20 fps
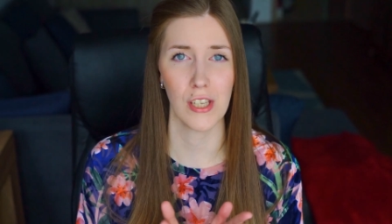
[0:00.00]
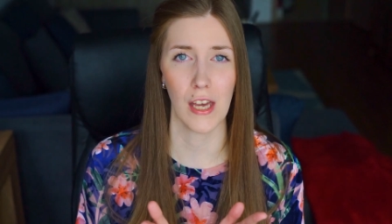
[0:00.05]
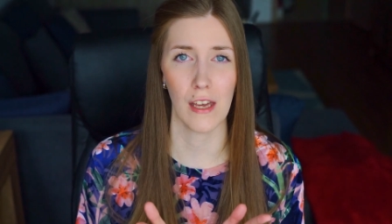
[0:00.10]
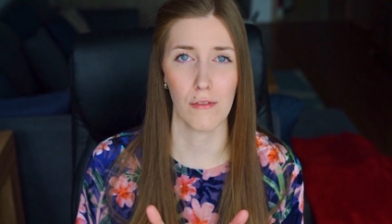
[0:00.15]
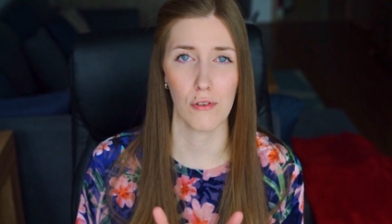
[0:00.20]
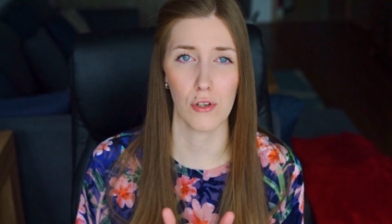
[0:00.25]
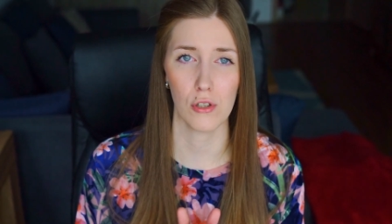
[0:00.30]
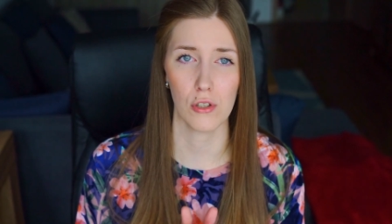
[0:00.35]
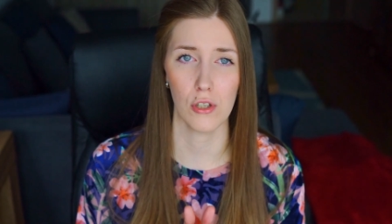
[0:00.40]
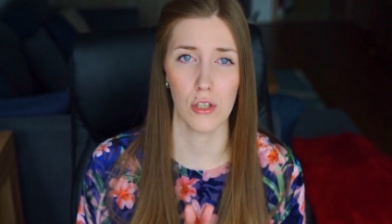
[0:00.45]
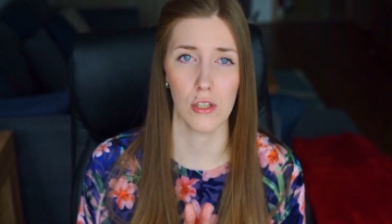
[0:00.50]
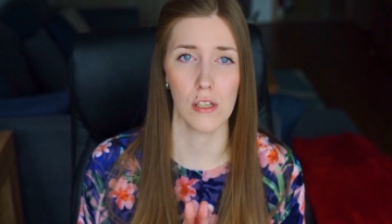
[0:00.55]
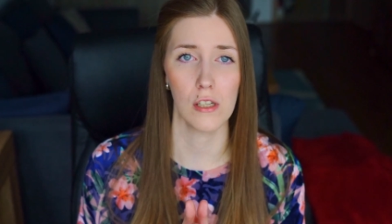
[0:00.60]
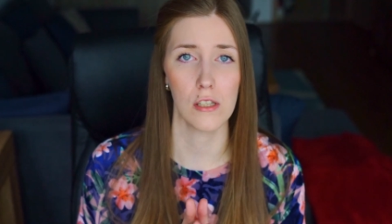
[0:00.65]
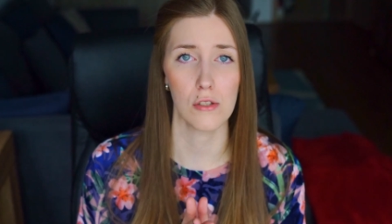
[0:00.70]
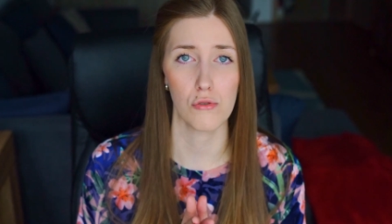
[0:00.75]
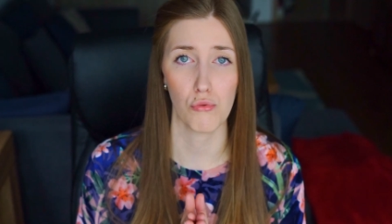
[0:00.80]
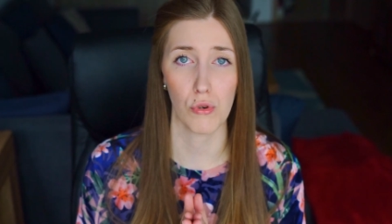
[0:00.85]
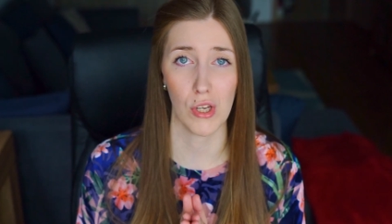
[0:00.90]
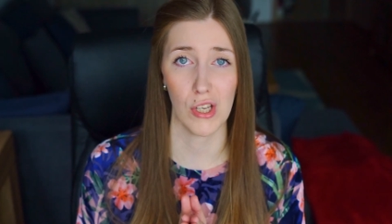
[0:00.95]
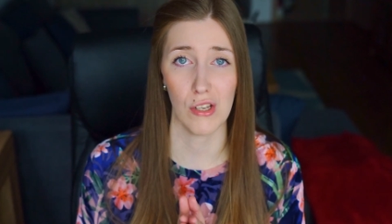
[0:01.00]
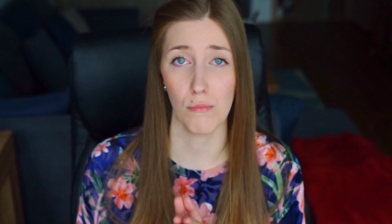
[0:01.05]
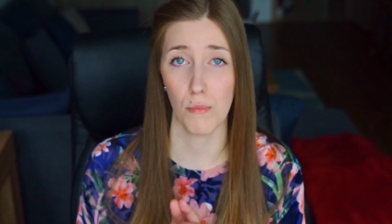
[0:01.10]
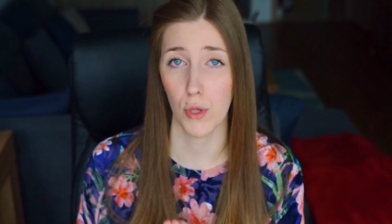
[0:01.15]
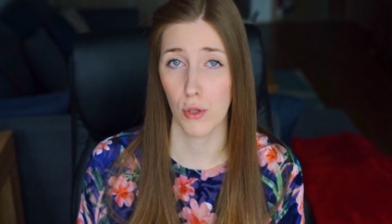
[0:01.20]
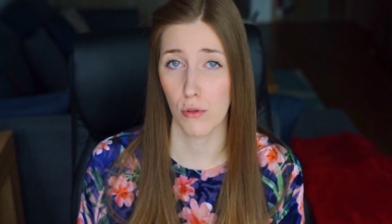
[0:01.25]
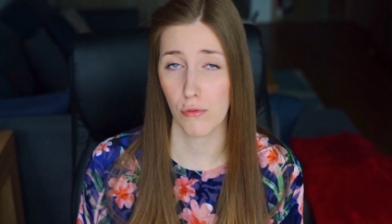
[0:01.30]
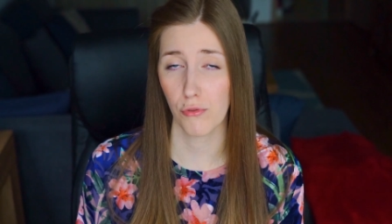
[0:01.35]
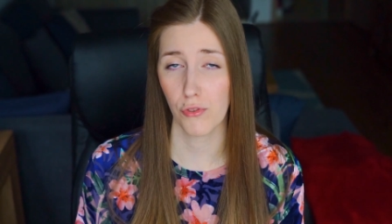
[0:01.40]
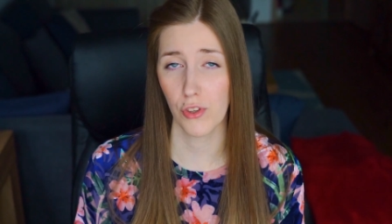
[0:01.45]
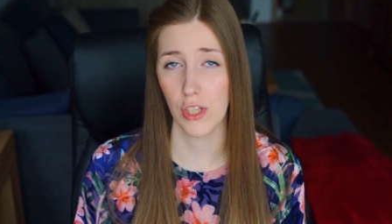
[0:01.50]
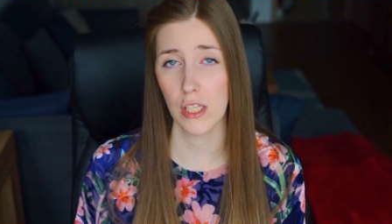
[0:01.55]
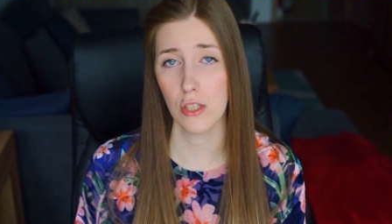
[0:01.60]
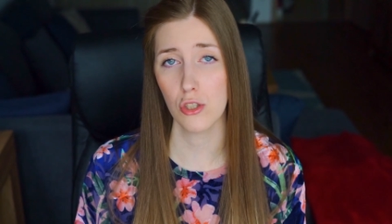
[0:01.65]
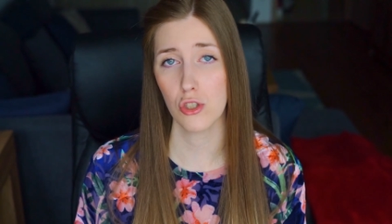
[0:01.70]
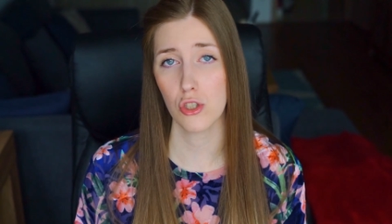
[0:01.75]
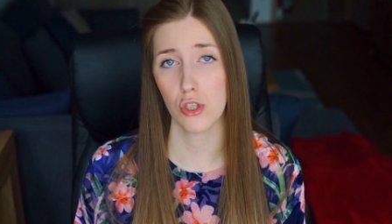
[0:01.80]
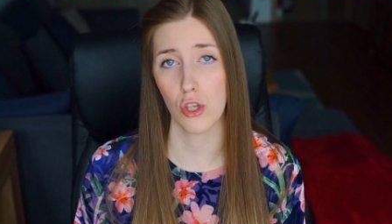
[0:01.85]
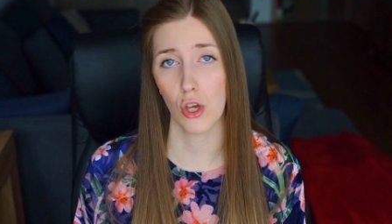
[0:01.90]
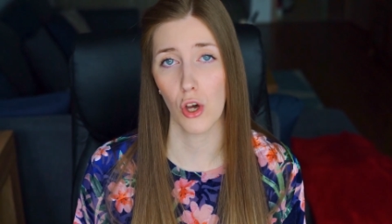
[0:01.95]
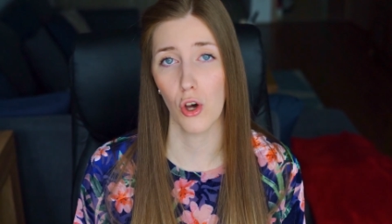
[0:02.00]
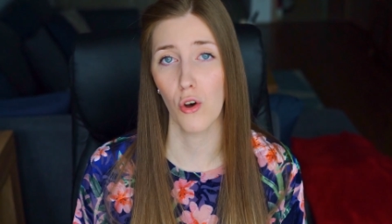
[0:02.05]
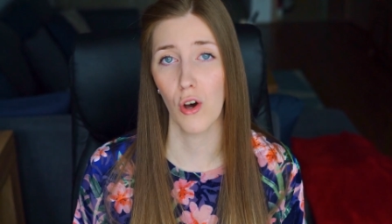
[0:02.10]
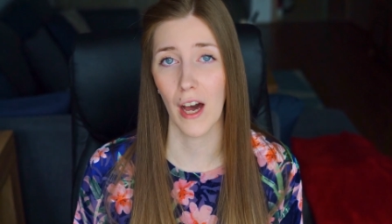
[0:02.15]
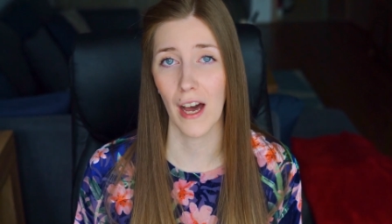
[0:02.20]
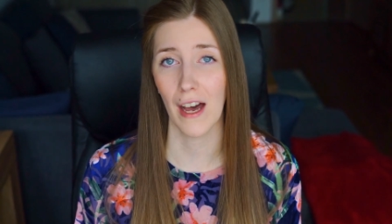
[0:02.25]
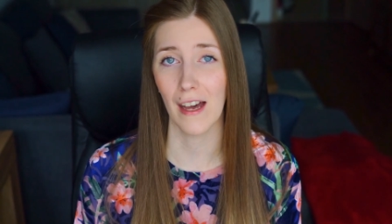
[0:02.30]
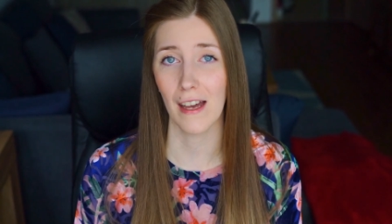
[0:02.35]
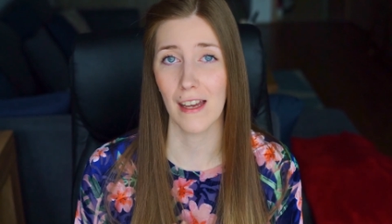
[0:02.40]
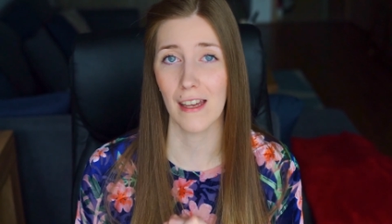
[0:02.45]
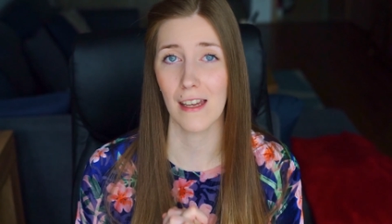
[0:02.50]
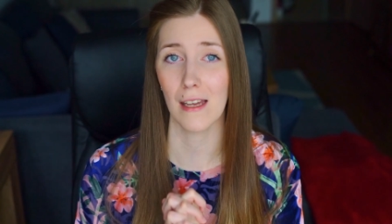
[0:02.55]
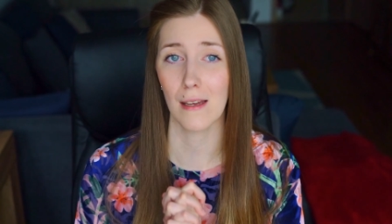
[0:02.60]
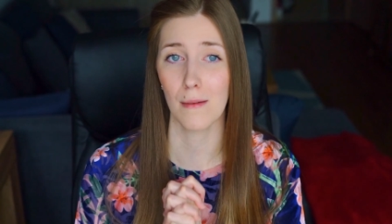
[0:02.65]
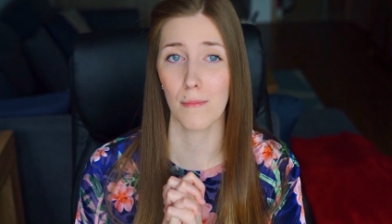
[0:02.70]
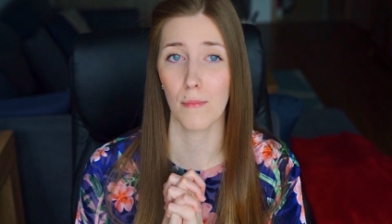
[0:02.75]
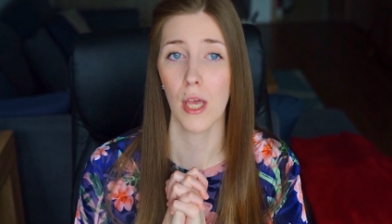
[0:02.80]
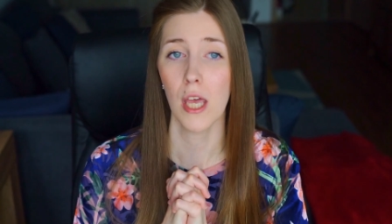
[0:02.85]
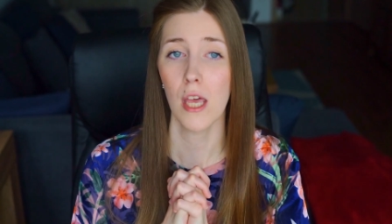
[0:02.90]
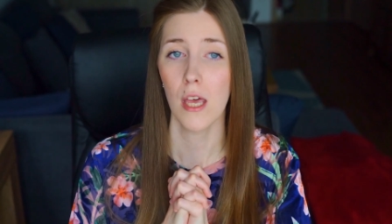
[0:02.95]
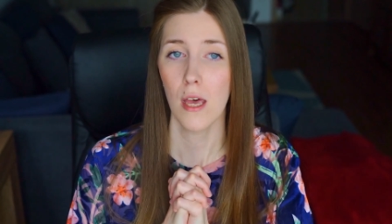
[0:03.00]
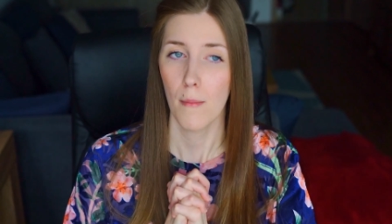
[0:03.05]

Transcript: I've heard it's written beautifully, so I am